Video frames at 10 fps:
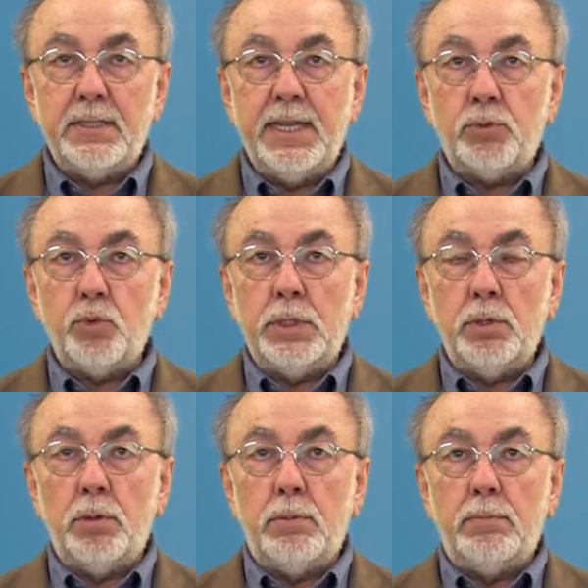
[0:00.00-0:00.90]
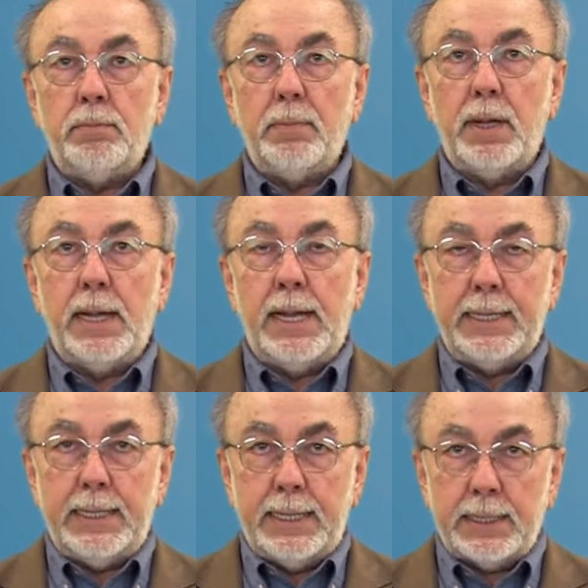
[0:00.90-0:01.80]
that will uh,
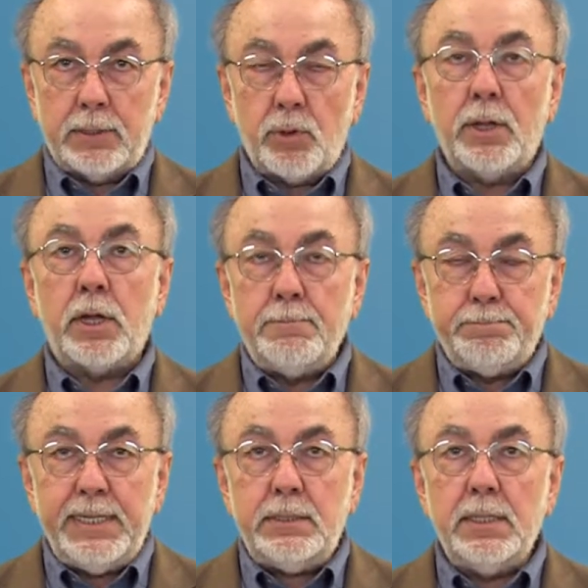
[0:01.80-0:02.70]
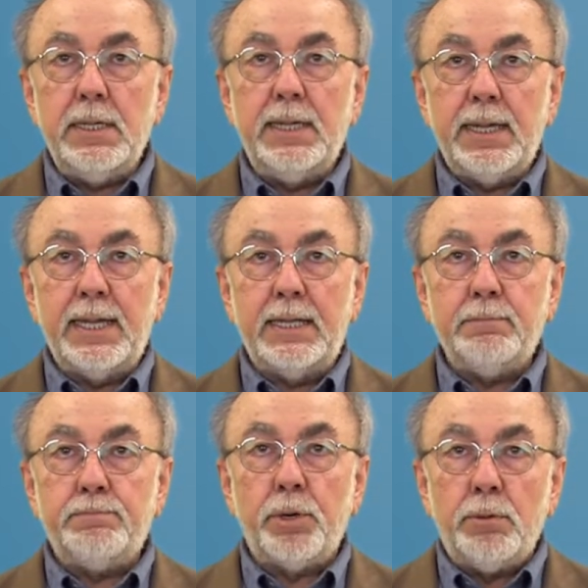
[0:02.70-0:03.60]
eh, compete
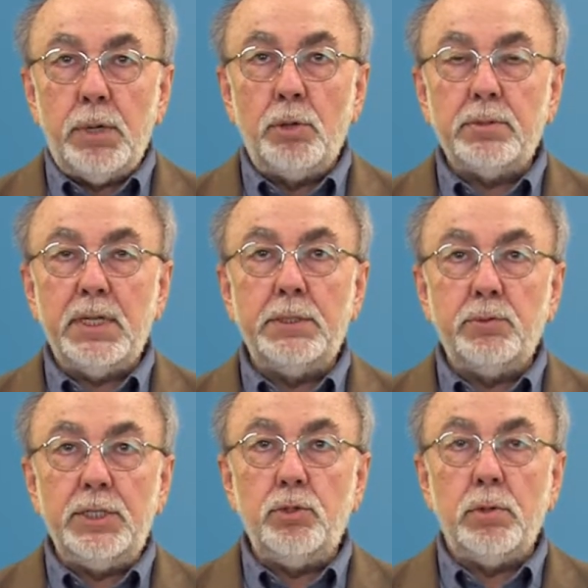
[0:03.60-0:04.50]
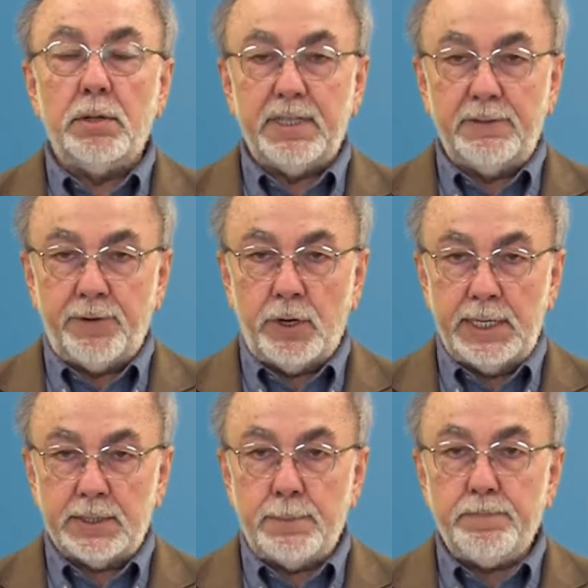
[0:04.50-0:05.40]
and promote a renewal of the
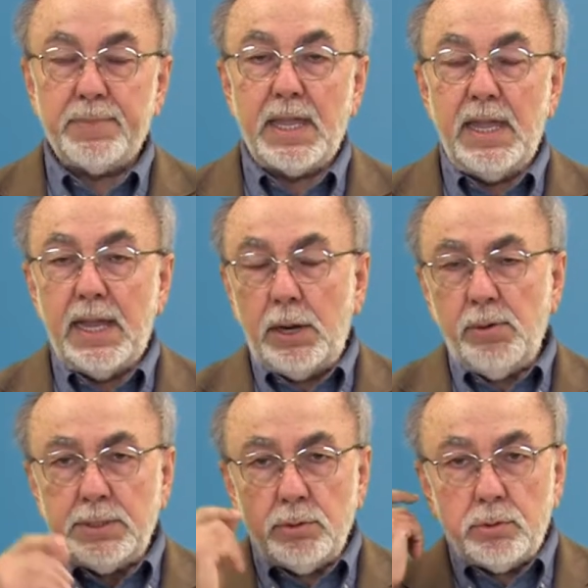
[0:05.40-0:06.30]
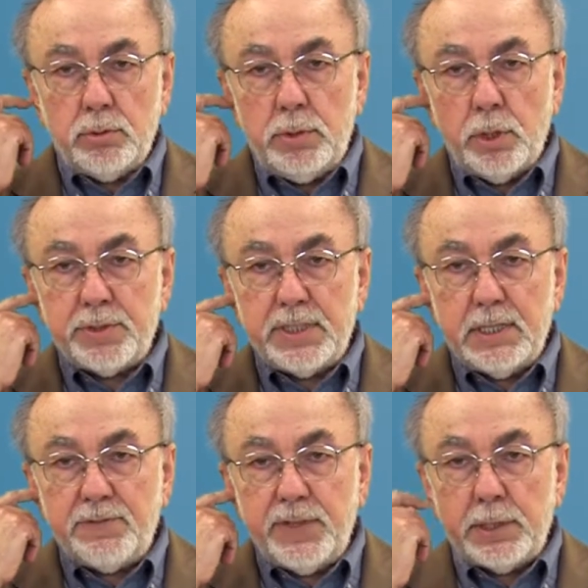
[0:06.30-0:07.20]
forest. I want you to notice in
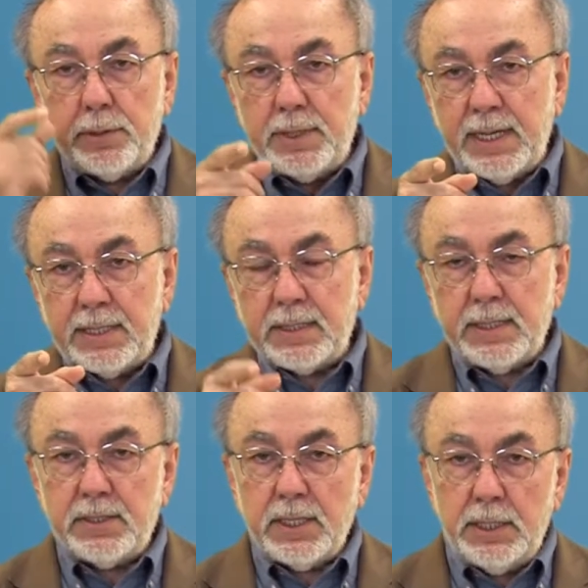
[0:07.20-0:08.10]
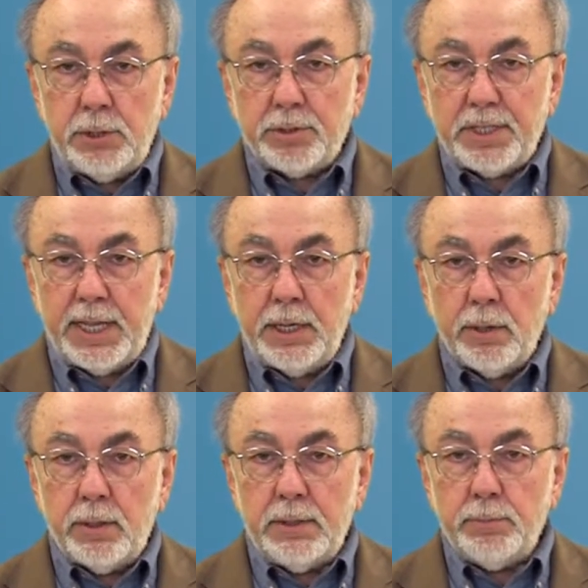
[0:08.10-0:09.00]
the figure there that there is a little
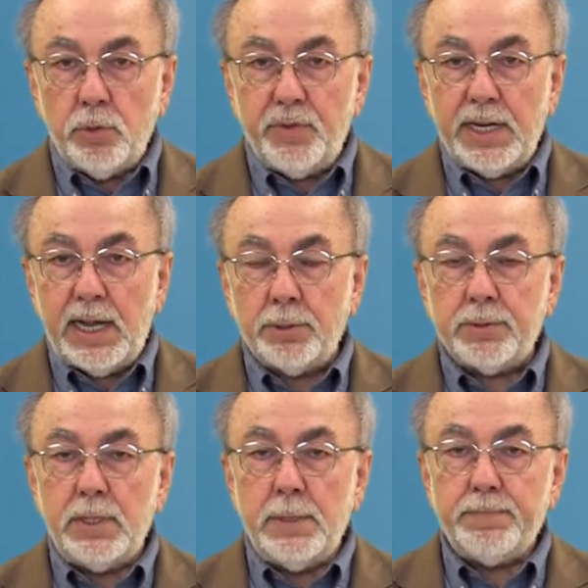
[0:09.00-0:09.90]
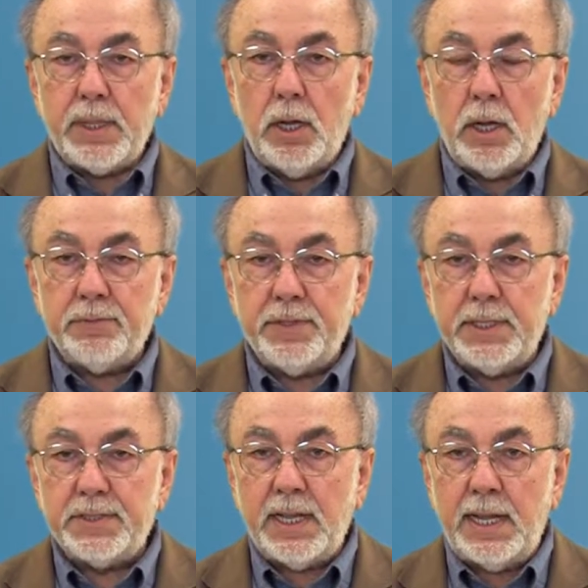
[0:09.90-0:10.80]
tail moving out of
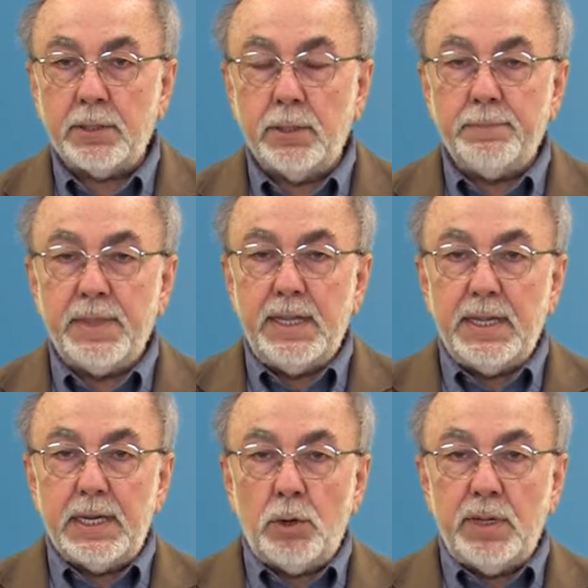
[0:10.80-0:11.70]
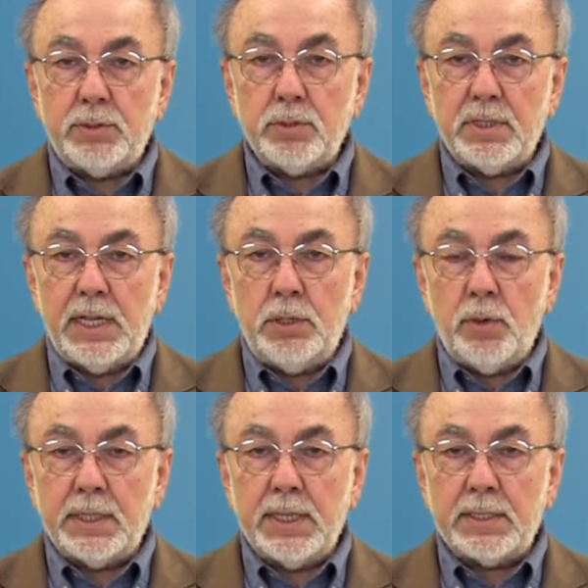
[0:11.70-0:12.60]
the cycle. And I want to tell you
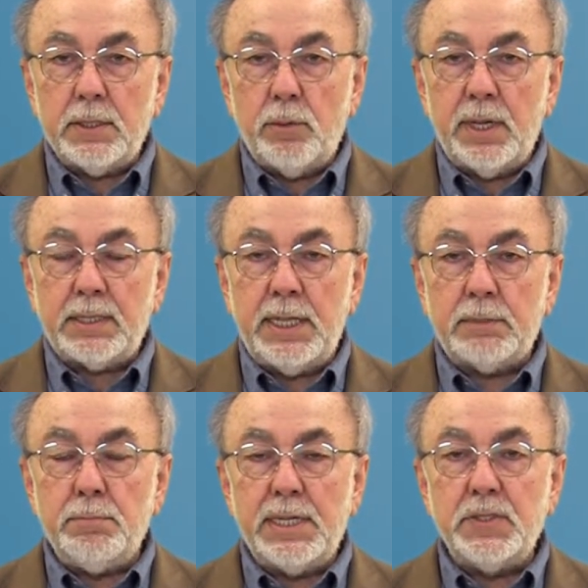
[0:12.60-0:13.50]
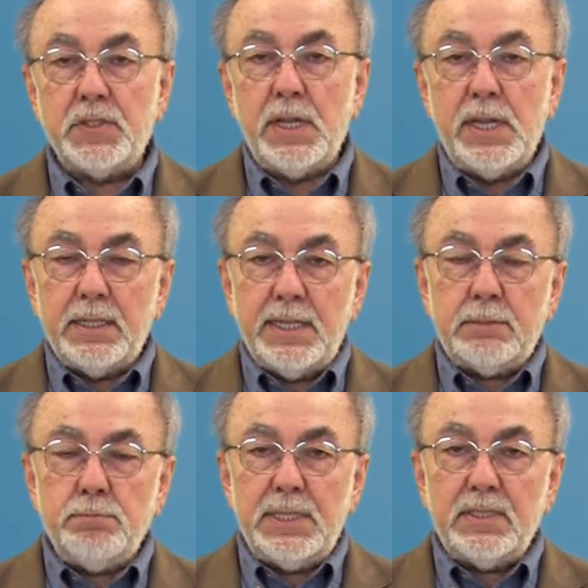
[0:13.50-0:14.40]
what, what that means.
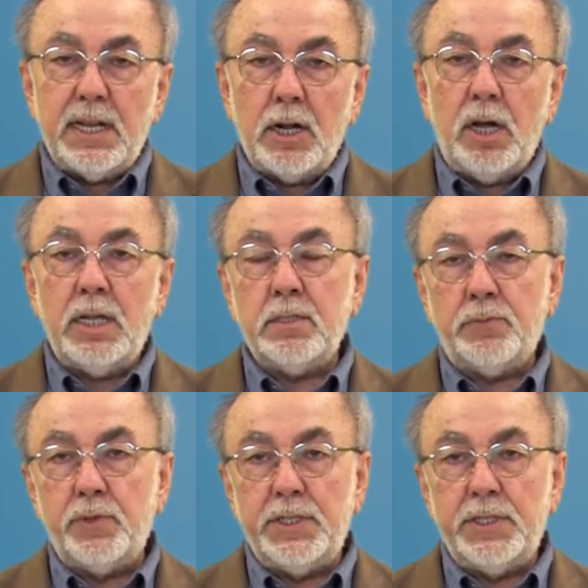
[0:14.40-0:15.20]
That means a loss of